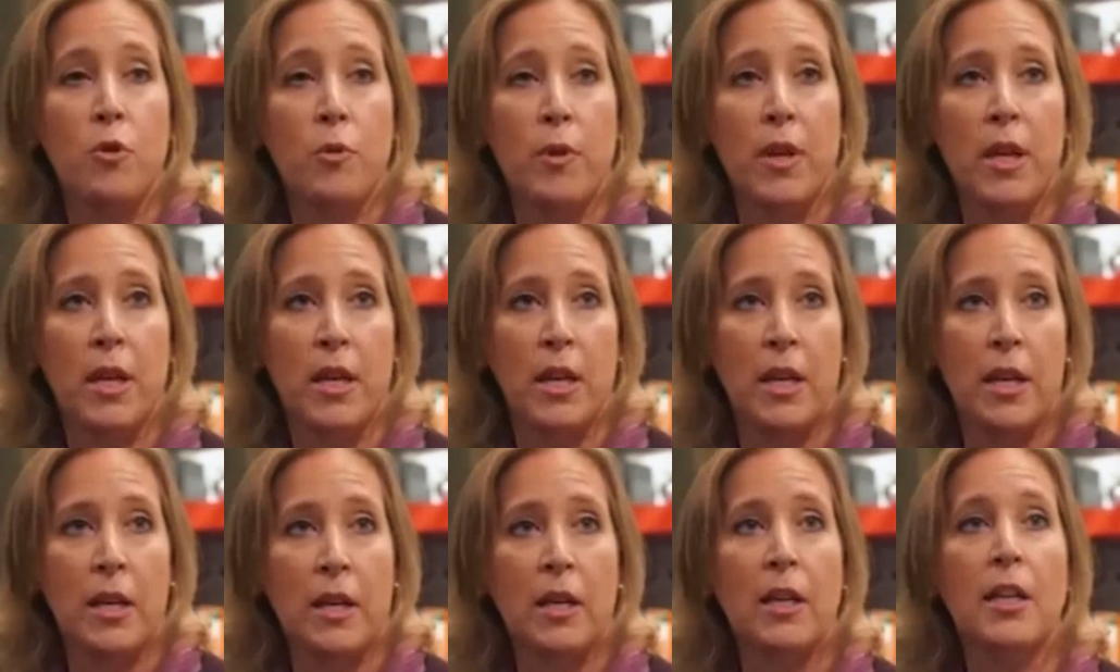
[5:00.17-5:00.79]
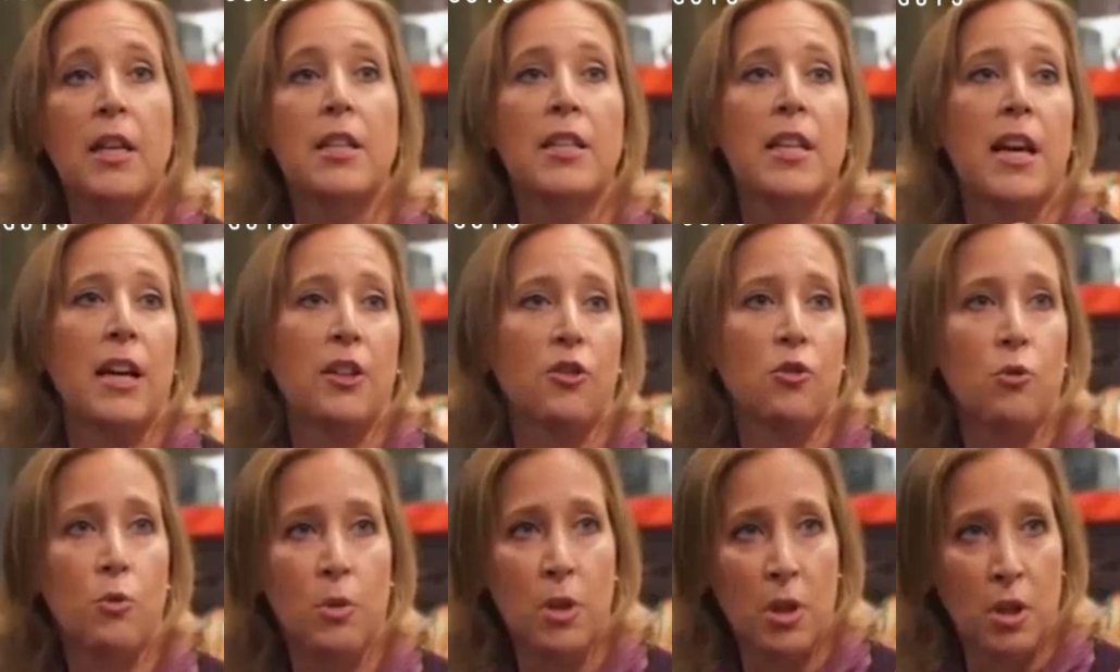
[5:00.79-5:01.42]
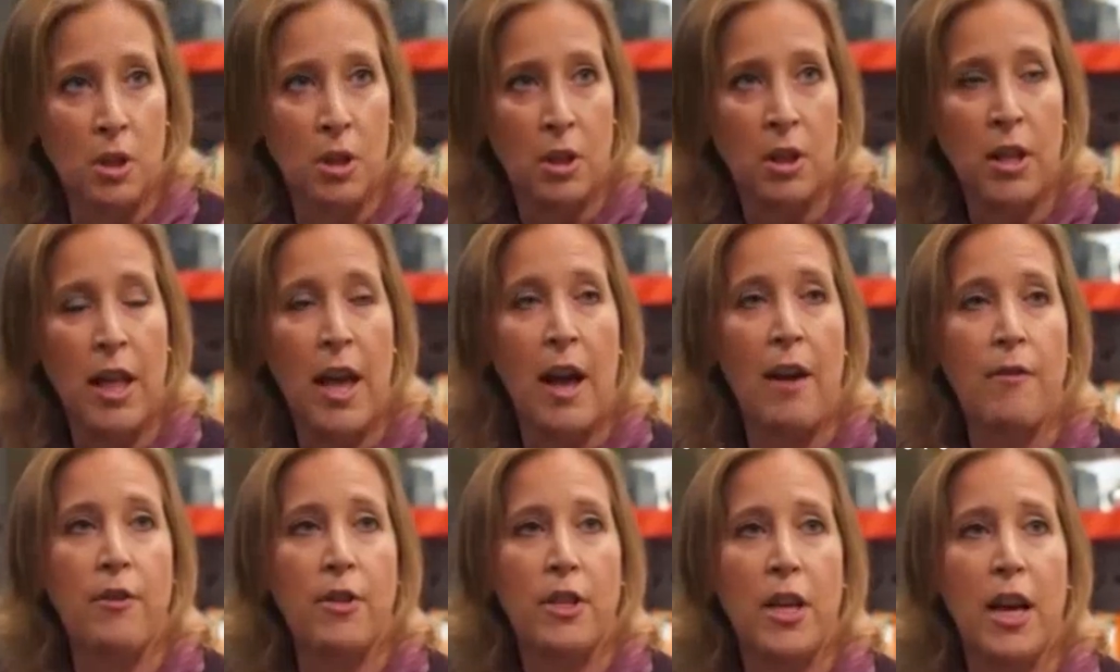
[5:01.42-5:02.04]
doing contextual
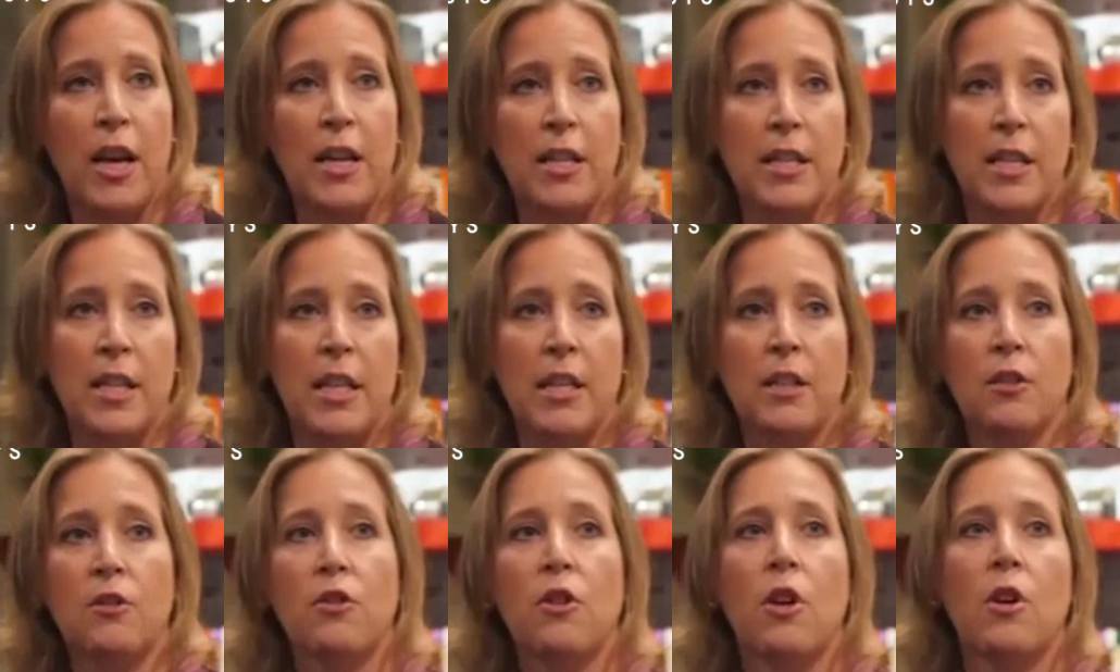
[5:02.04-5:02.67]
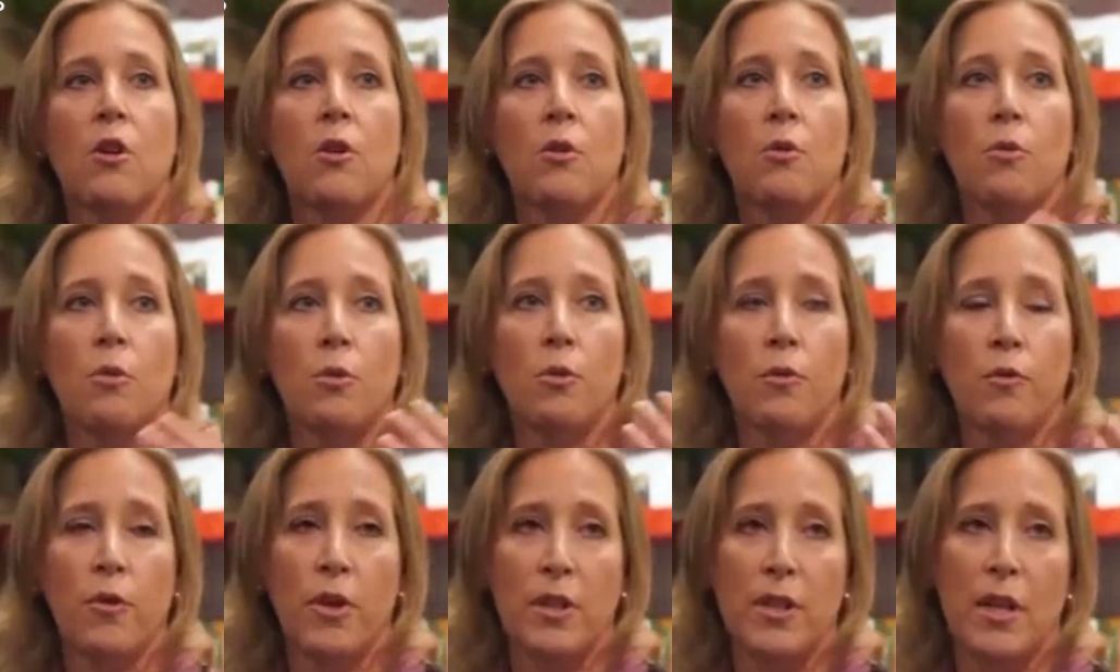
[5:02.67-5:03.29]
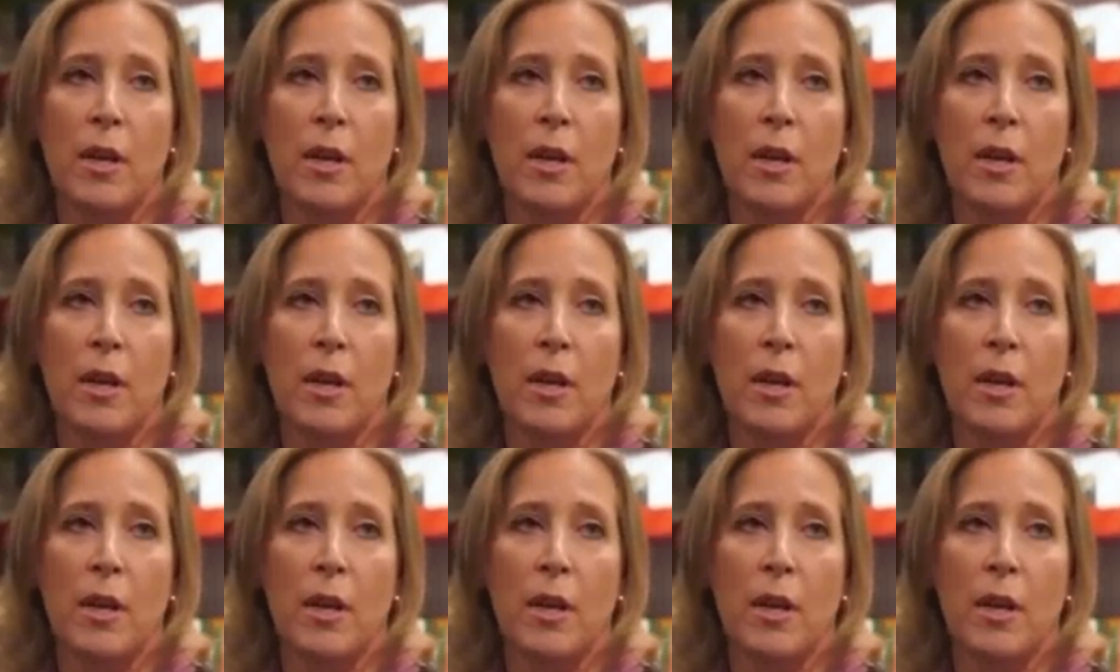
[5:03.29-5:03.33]
advertising. So, for